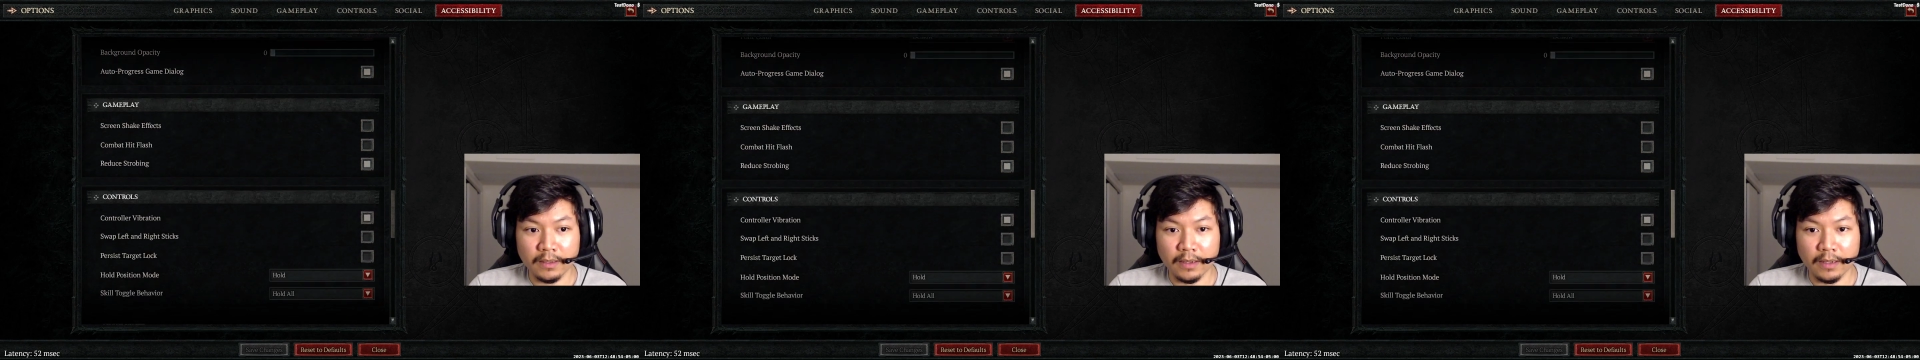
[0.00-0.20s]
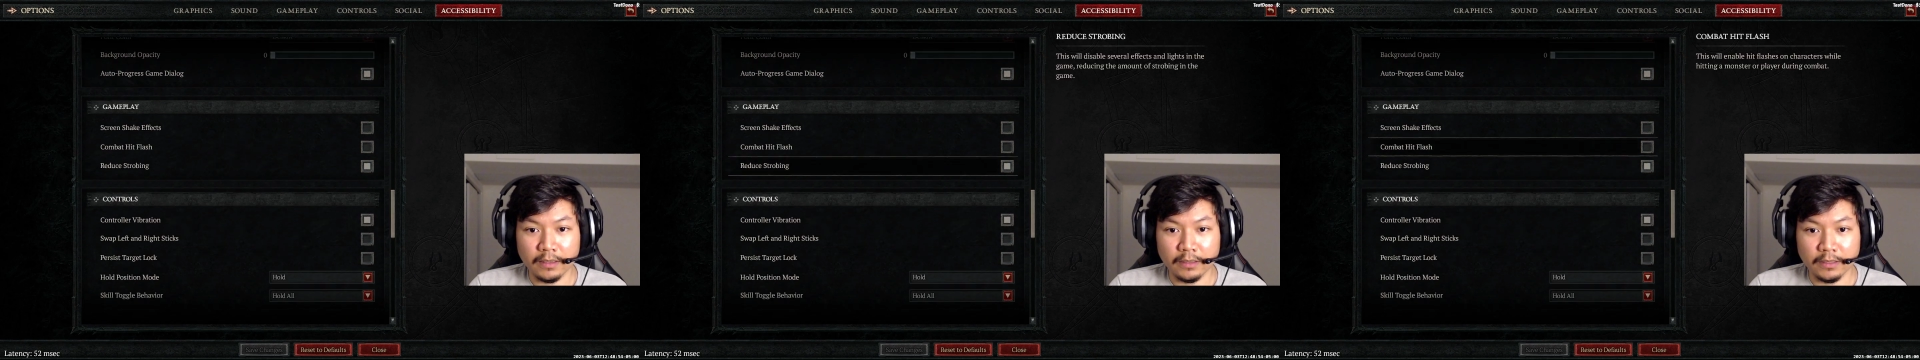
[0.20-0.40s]

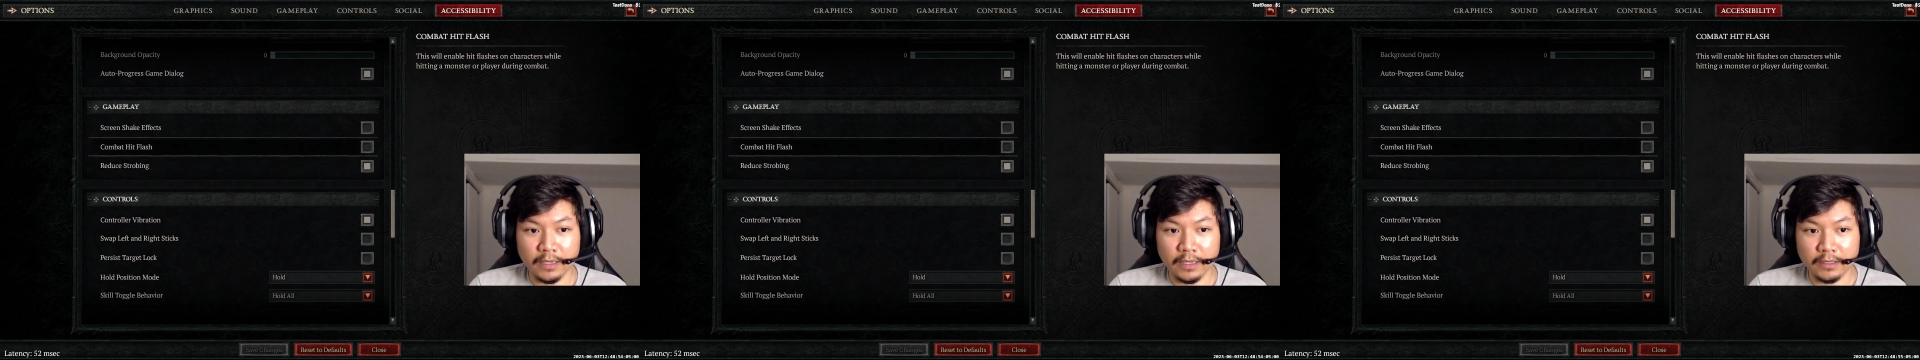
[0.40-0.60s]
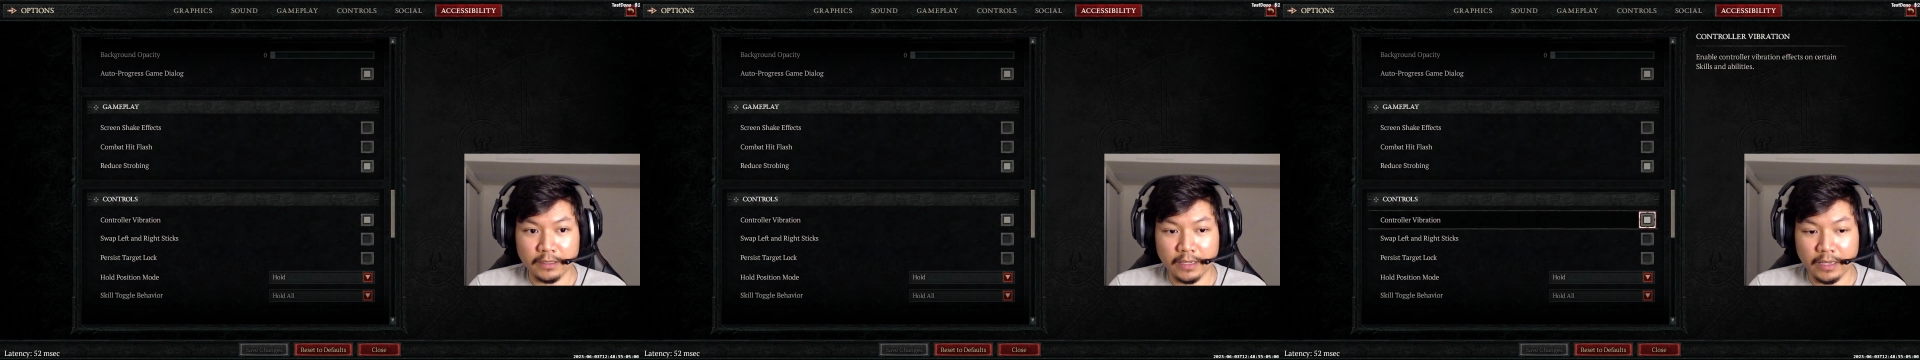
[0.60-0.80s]
and then you
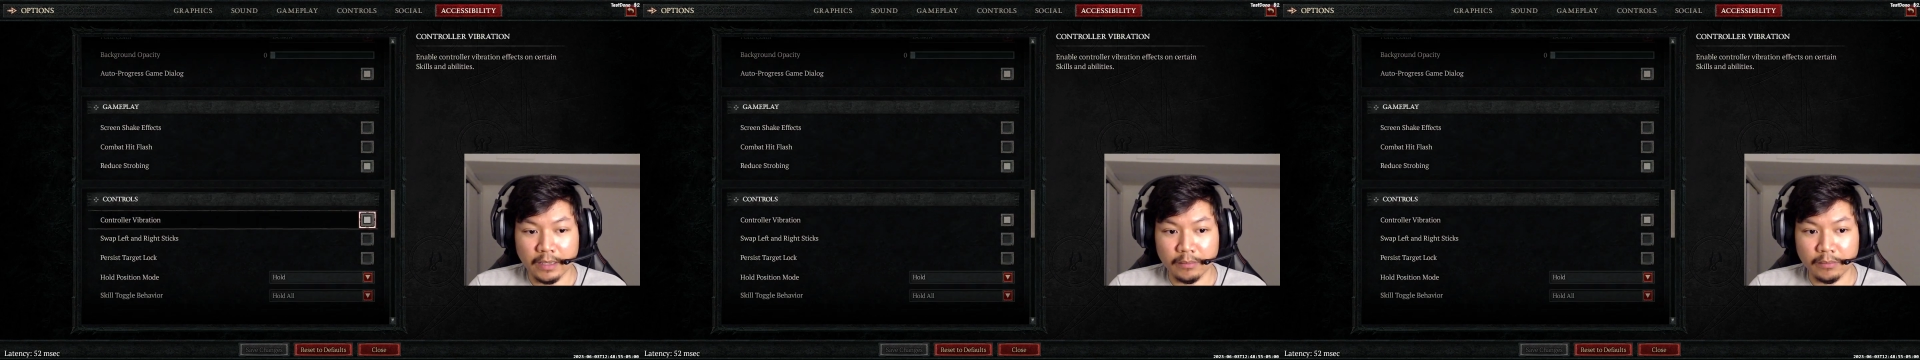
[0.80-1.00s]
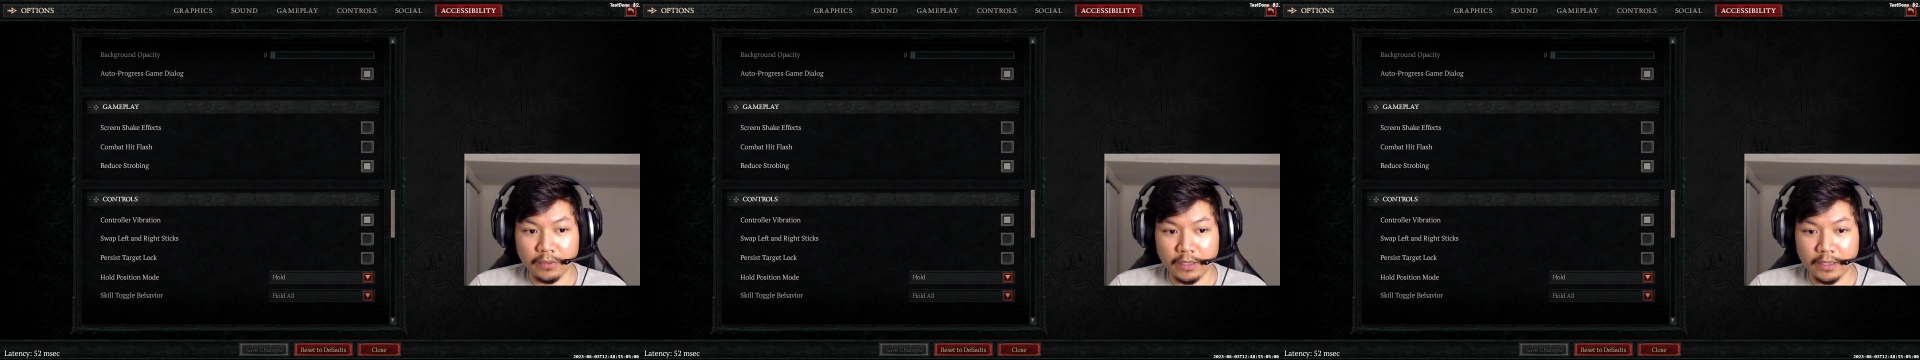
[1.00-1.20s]
got
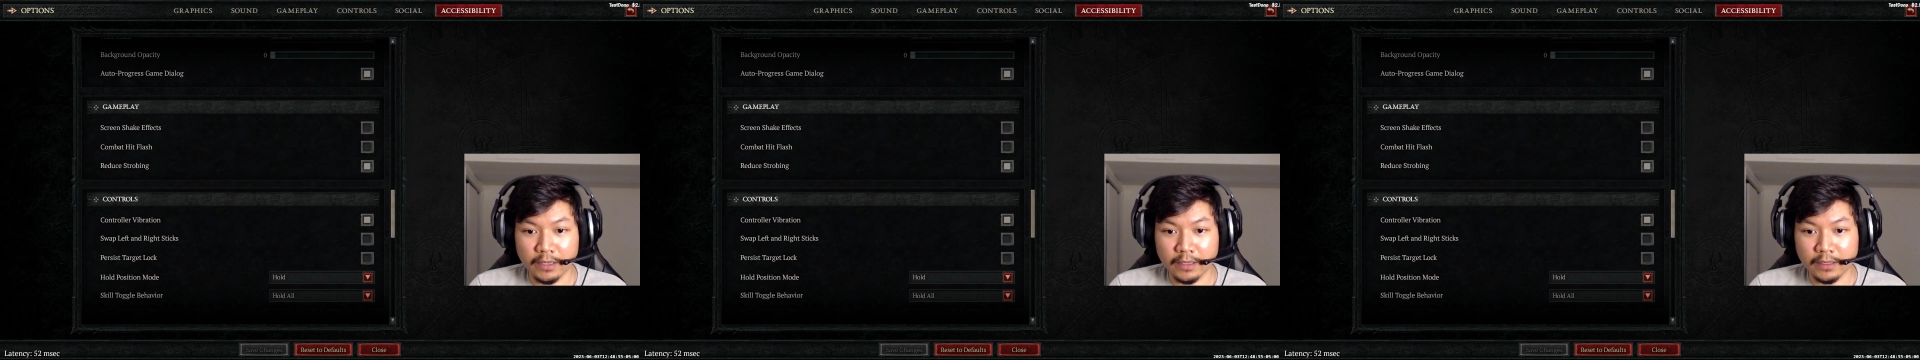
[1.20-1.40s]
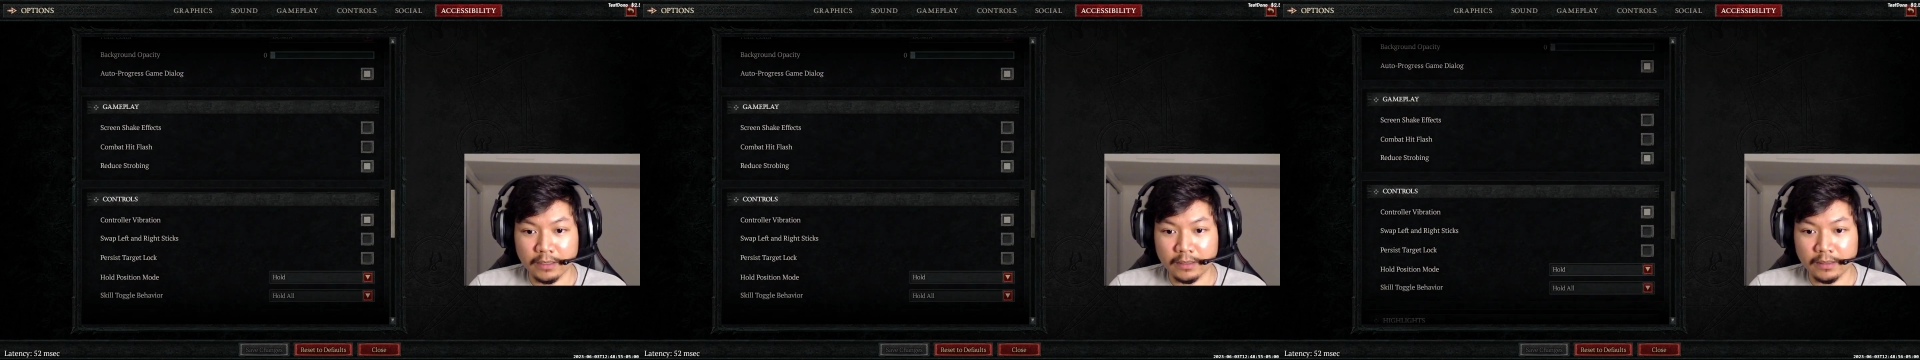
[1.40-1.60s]

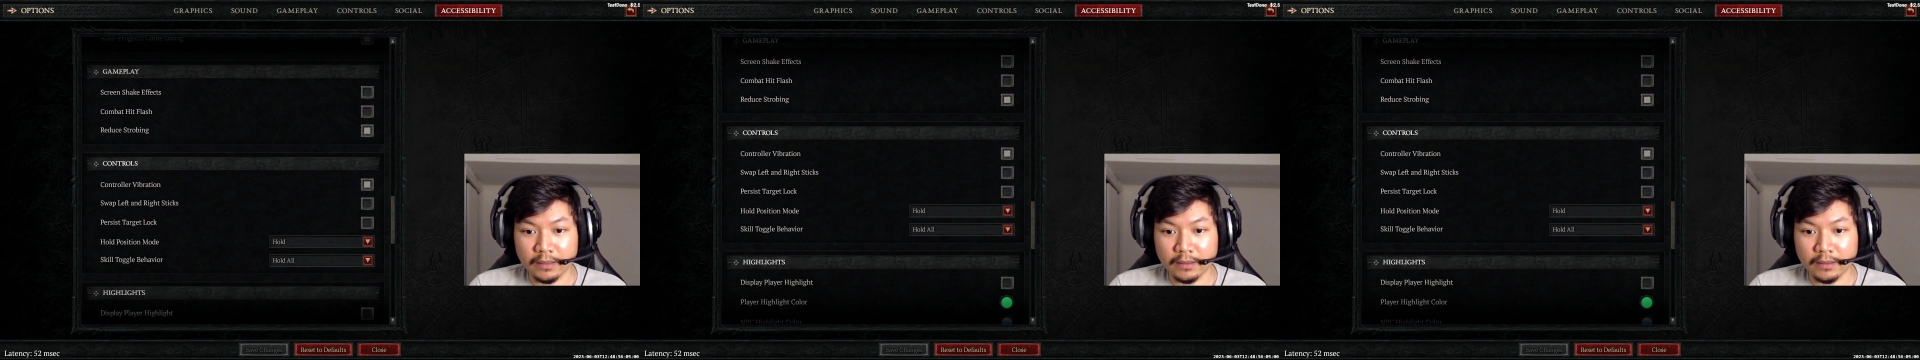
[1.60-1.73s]
gameplay,